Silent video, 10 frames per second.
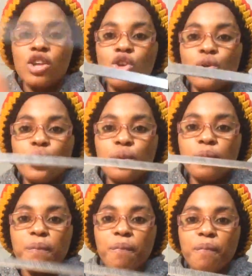You
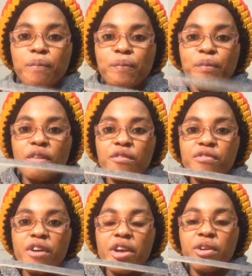
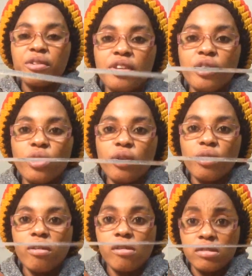find nail
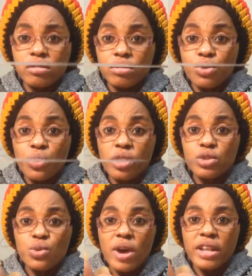
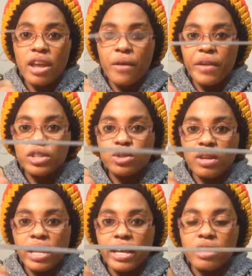towards one direction
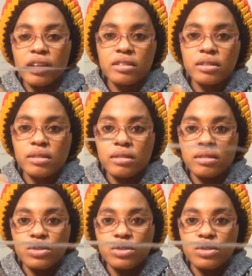like this.